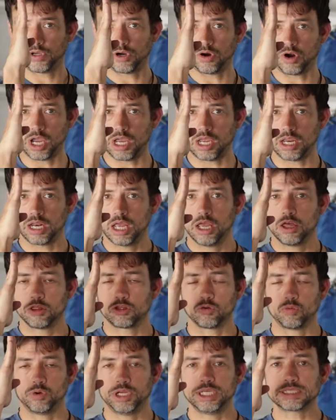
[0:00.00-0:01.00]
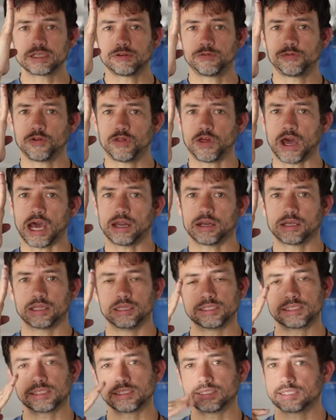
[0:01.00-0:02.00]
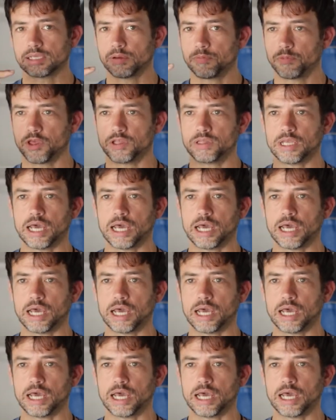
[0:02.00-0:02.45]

All right? The reason for that, and this is something